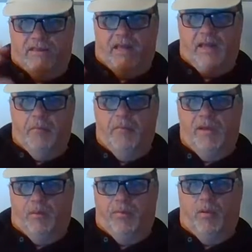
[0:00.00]
I say, that
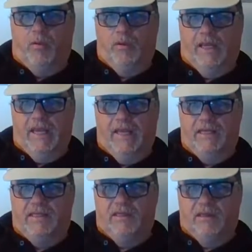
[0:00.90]
middle pool
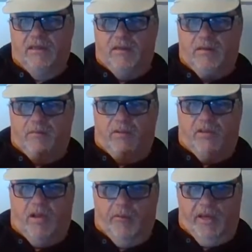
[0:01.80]
is
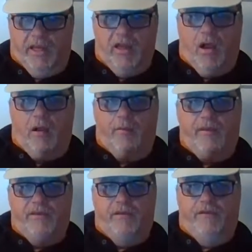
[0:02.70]
predominantly carp,
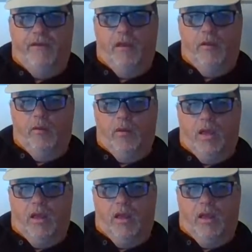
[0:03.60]
and there's a few